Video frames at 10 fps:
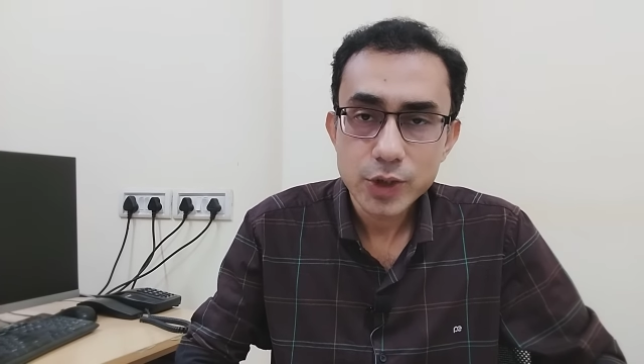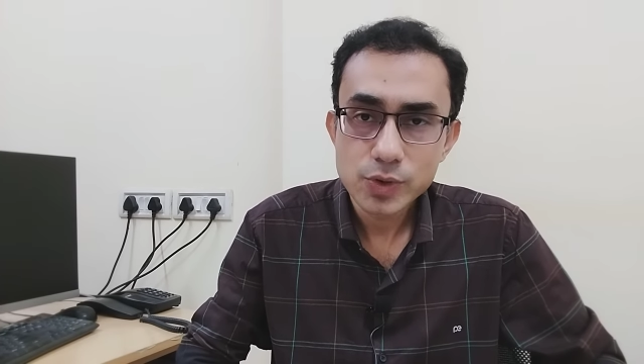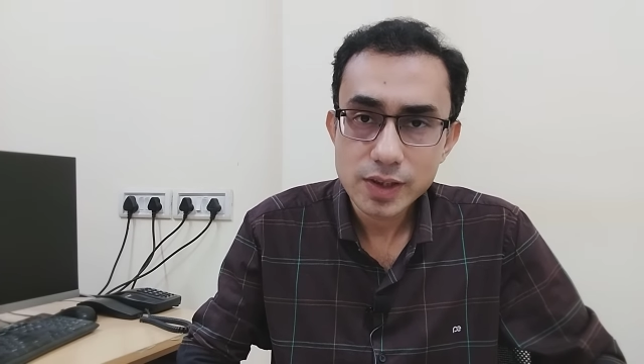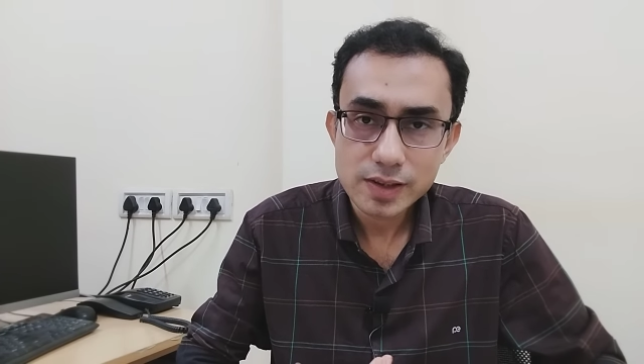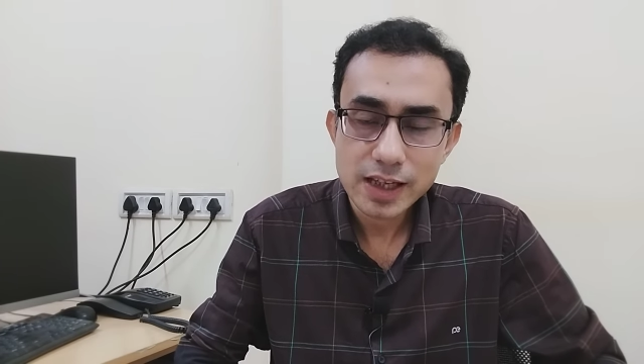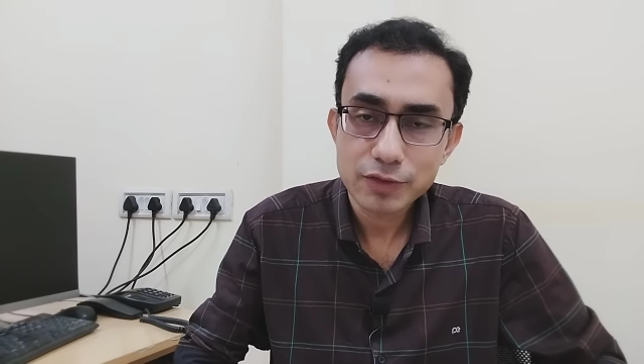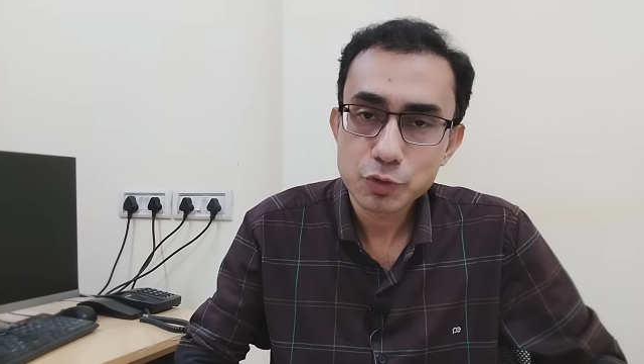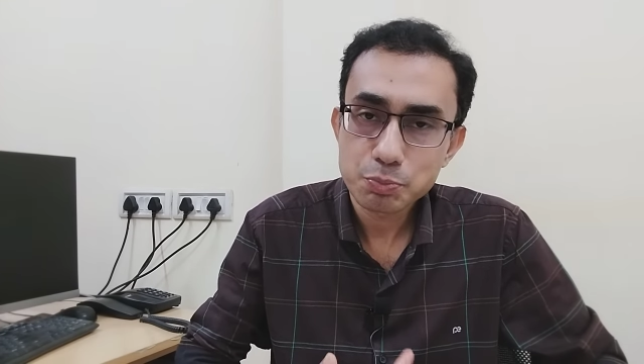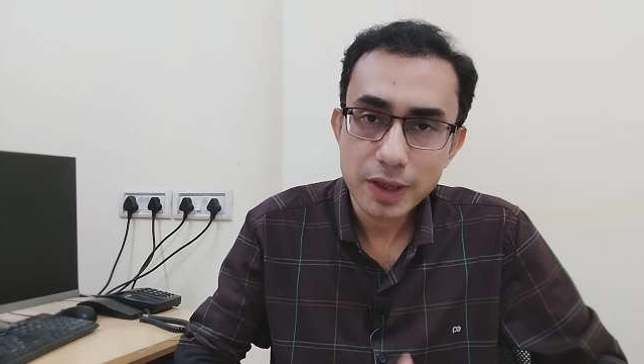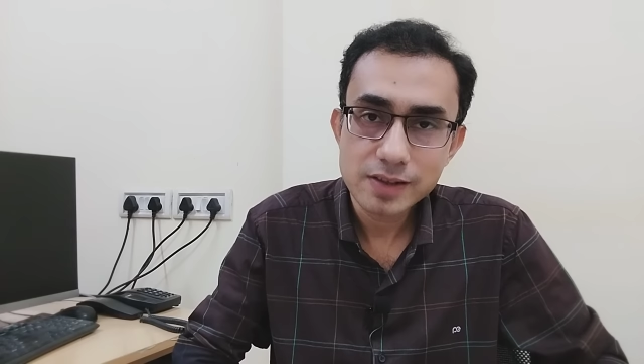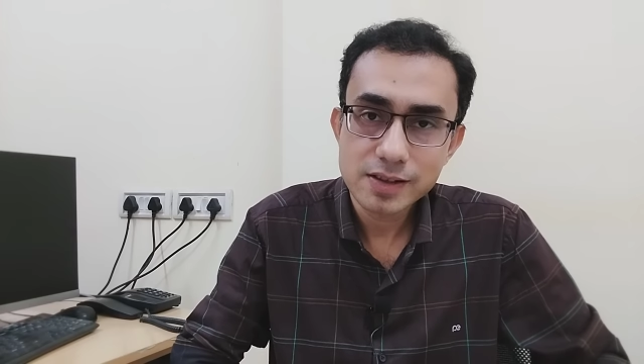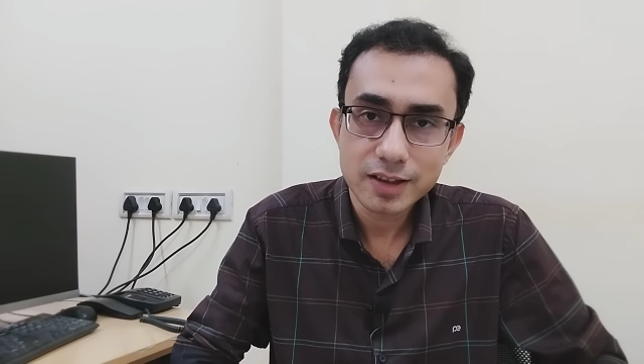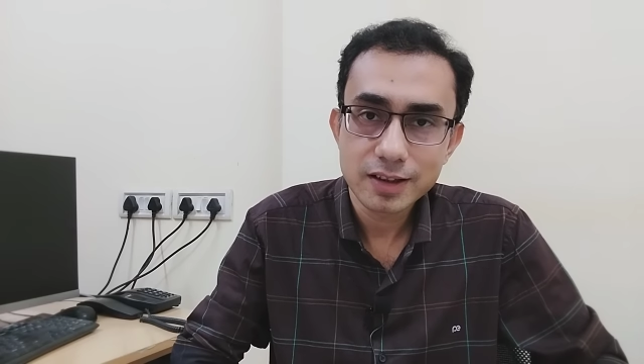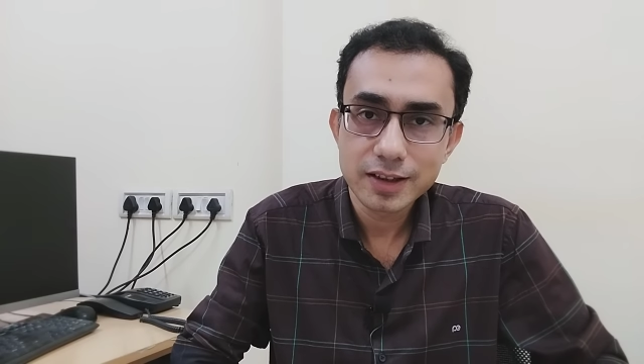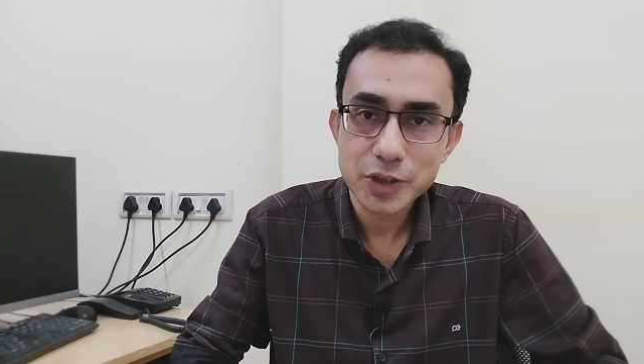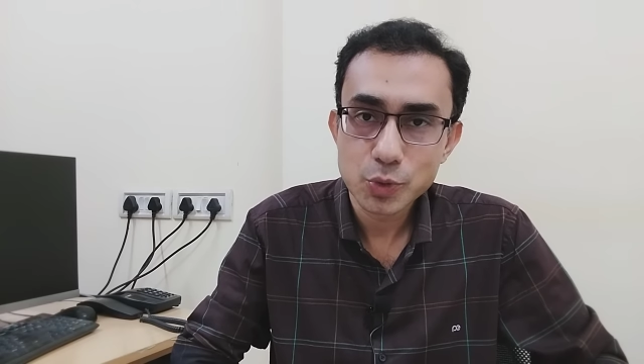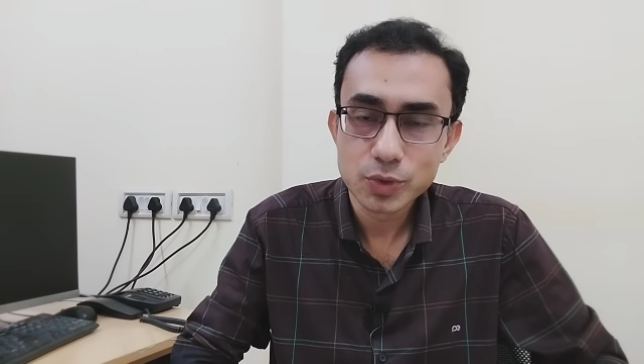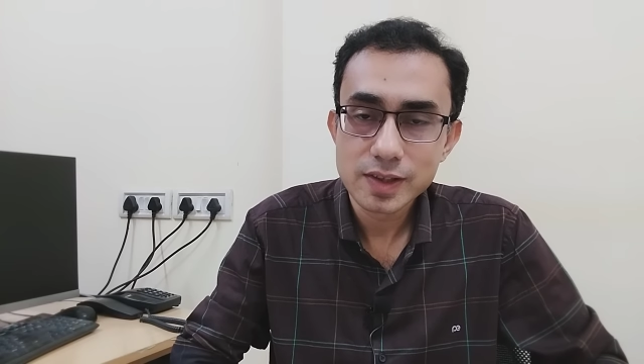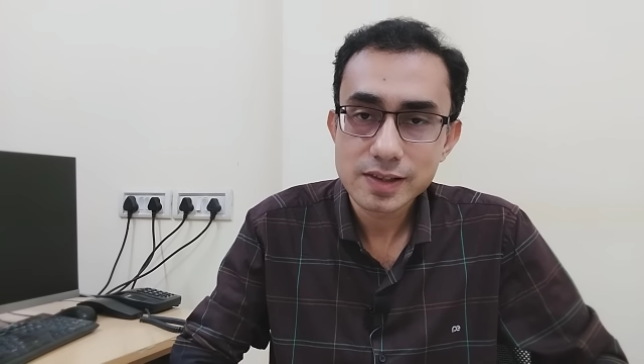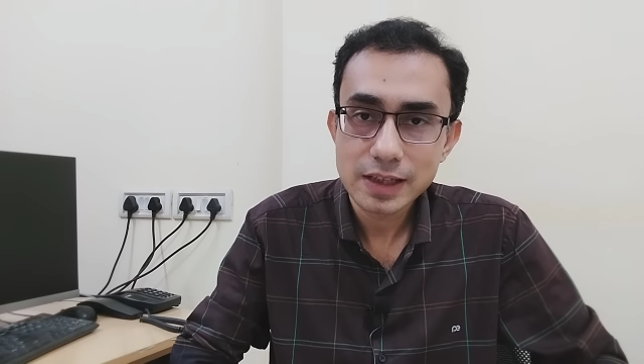You just have to painstakingly do
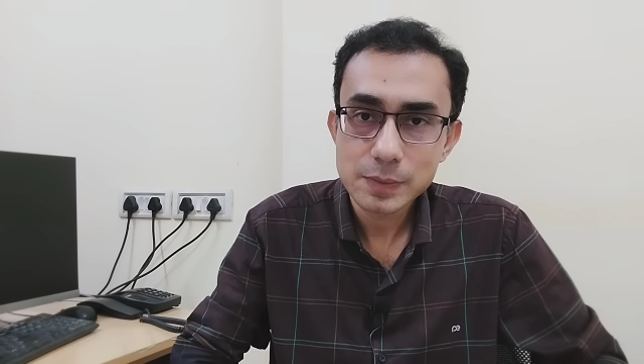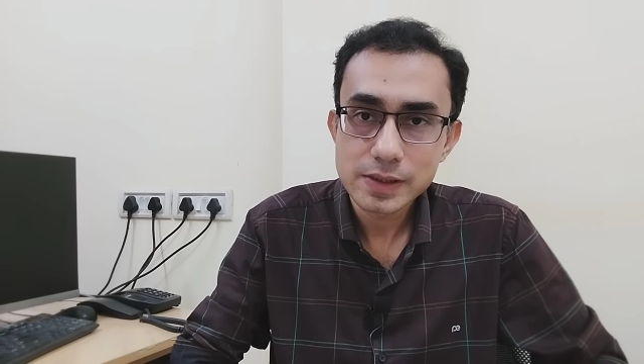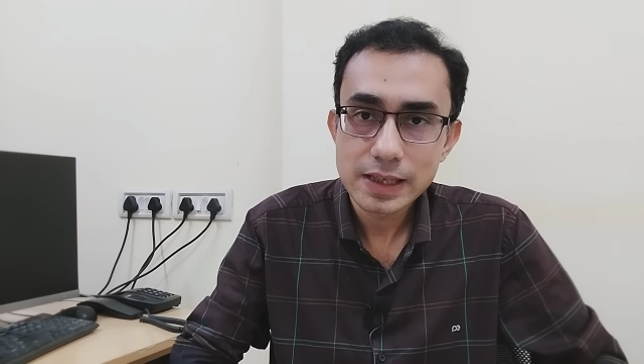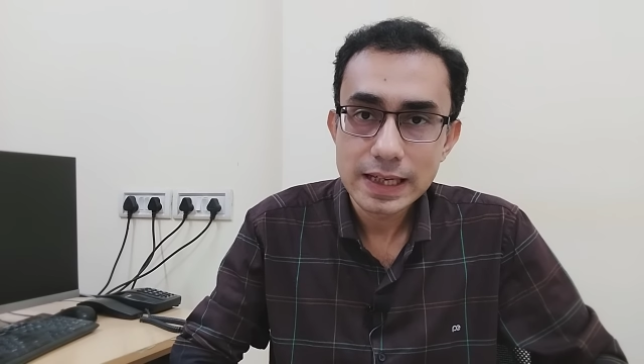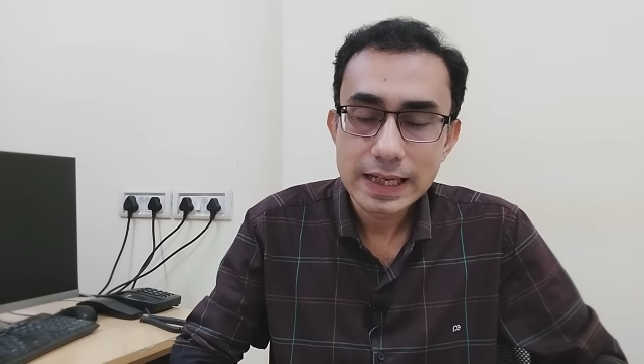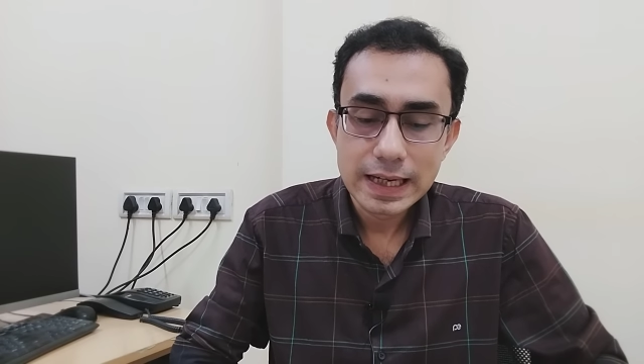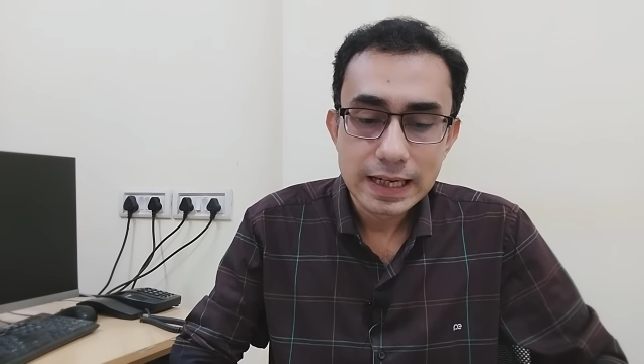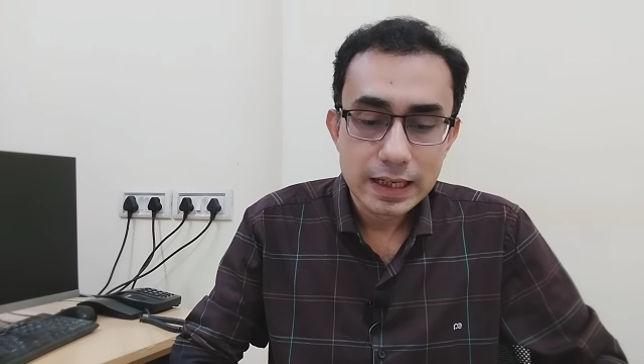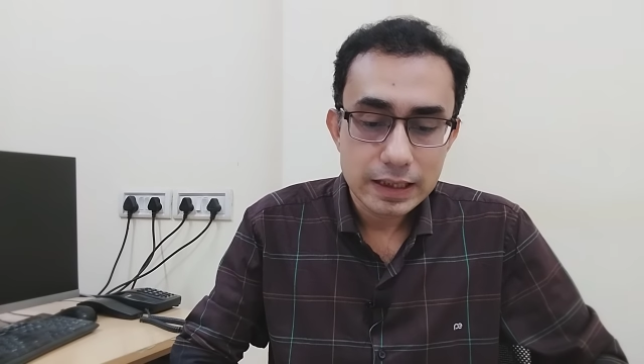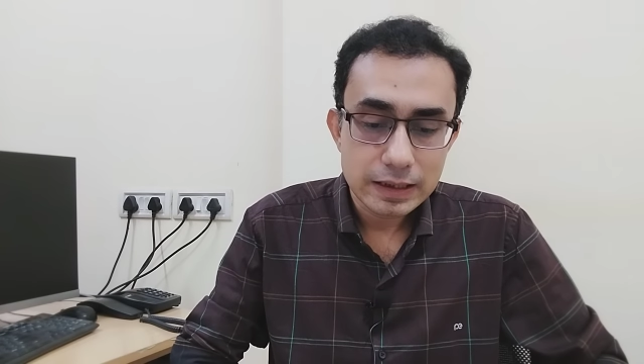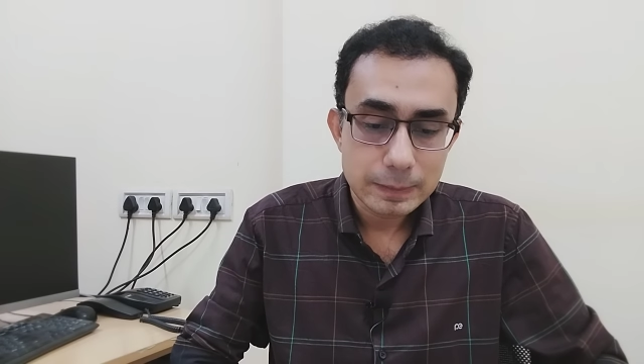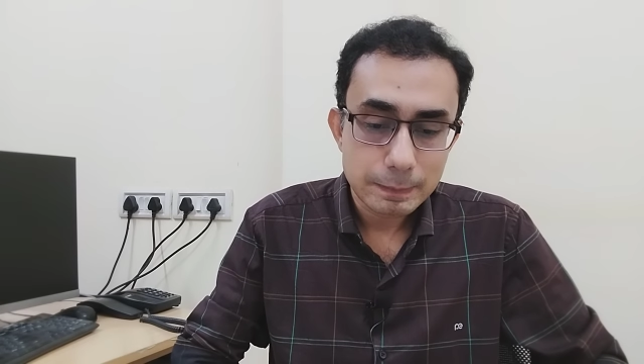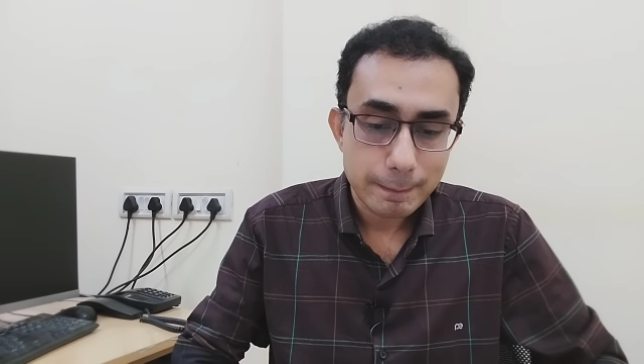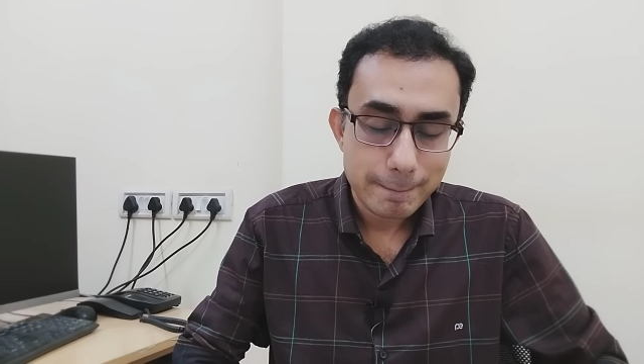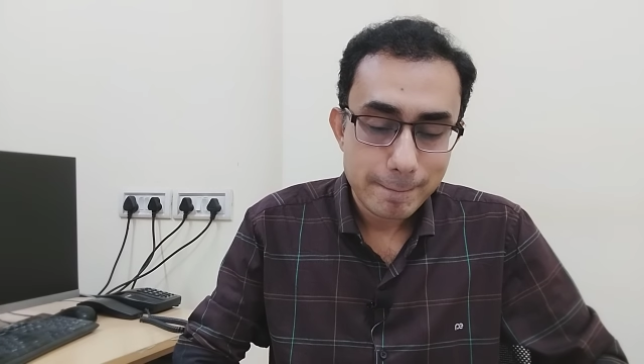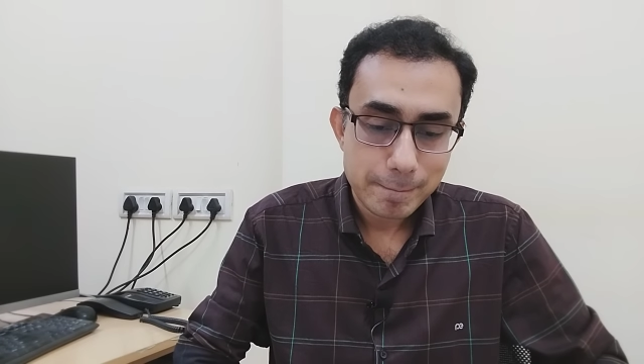the steps. So